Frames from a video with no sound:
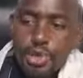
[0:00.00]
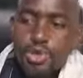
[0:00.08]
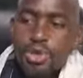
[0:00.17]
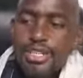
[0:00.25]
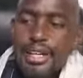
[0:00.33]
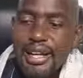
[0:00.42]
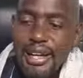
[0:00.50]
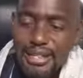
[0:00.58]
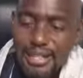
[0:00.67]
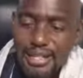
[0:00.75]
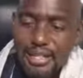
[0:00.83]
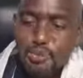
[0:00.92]
also was the
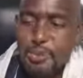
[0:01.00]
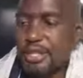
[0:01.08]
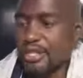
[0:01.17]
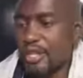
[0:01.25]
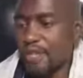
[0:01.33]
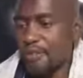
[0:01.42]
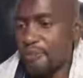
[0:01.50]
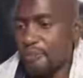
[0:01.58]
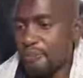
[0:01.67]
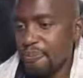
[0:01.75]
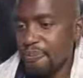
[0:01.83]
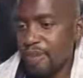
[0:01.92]
country's president
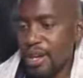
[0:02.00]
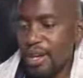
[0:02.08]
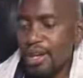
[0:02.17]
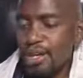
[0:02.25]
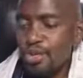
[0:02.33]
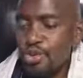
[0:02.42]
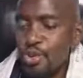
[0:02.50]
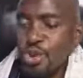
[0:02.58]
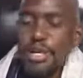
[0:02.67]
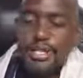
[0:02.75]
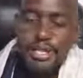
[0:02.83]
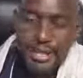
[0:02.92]
so
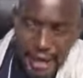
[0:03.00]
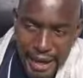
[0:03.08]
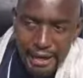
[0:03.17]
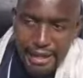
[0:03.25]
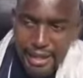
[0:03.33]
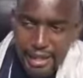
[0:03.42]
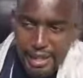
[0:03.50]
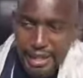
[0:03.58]
his son,